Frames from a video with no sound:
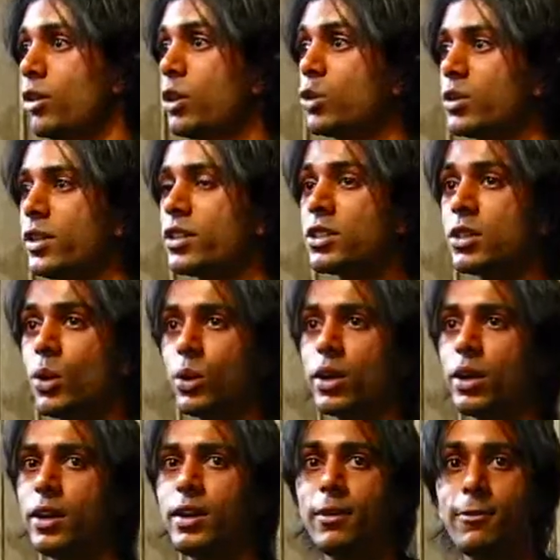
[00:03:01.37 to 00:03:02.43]
who are usually so
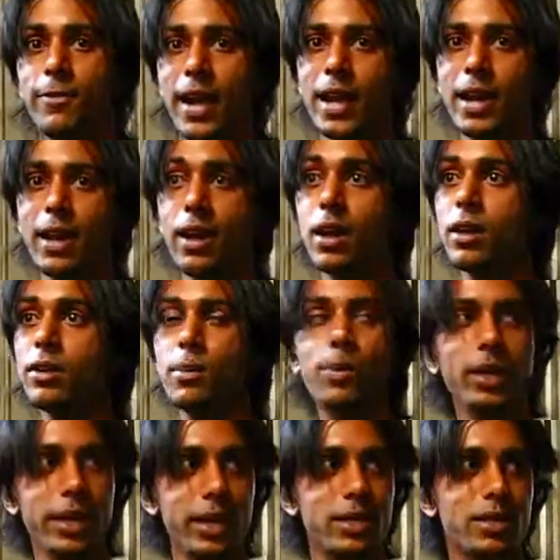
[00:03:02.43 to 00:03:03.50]
good at evading the
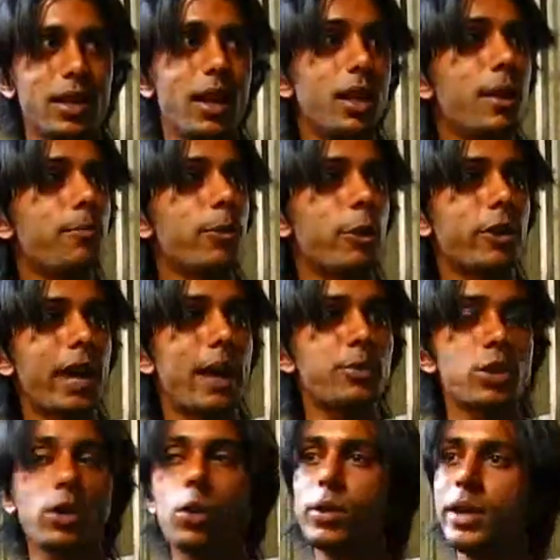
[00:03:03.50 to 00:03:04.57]
police. They were
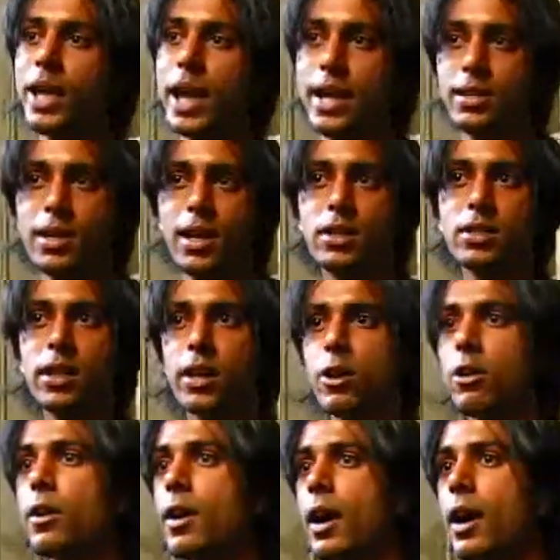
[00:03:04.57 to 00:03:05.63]
captured only eight days
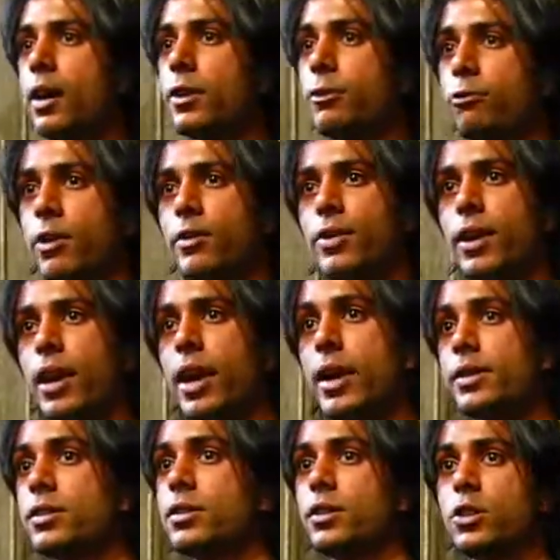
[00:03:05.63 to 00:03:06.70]
later. Uh, three of the
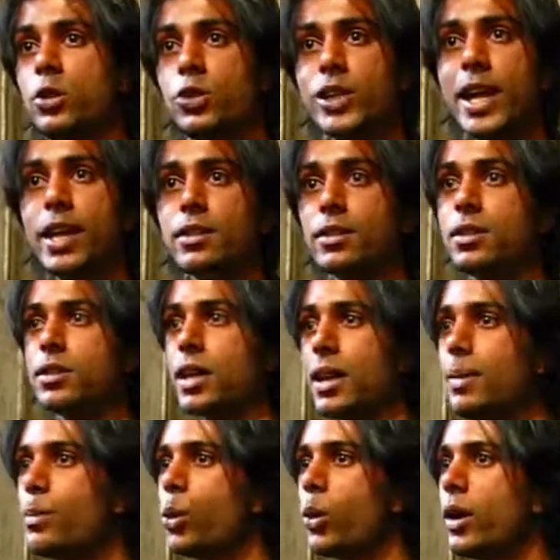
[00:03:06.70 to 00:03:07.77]
guys, the two Jacksons
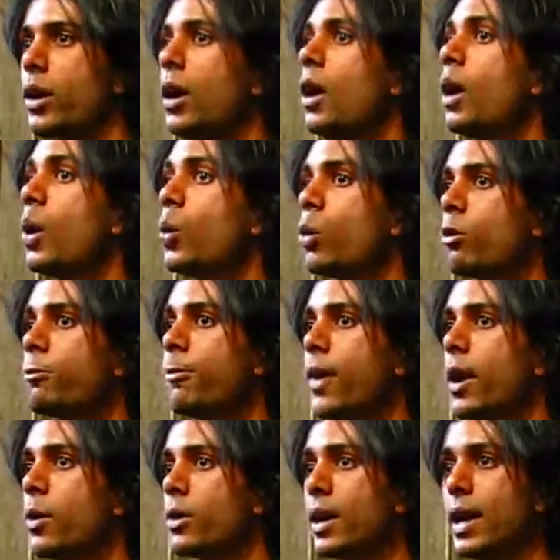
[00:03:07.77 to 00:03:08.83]
and Boyd, were
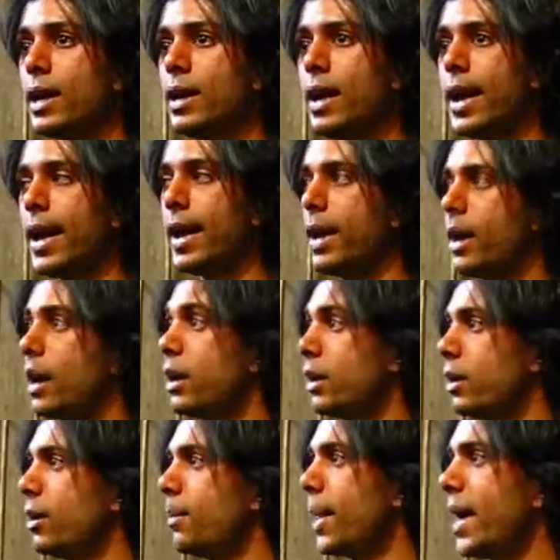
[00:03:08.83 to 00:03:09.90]
found in a in
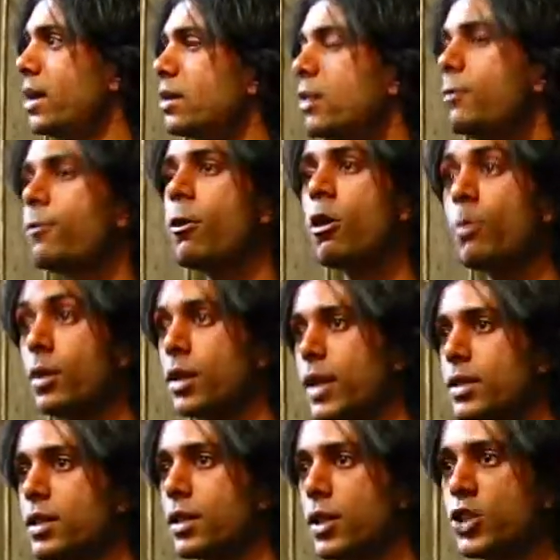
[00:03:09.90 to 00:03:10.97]
an abandoned farm at
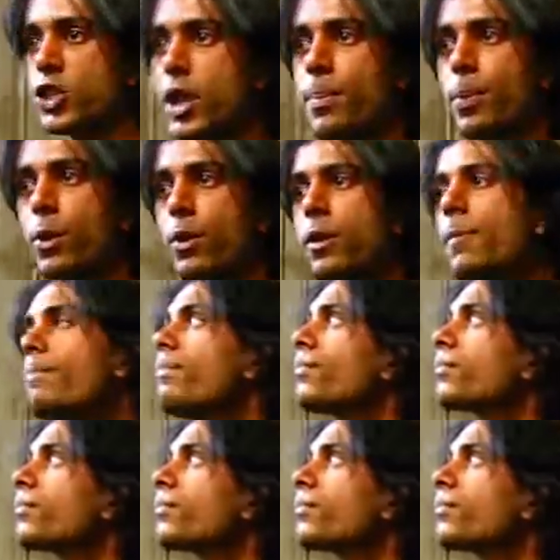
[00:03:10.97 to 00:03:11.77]
Leslie and Sheppard,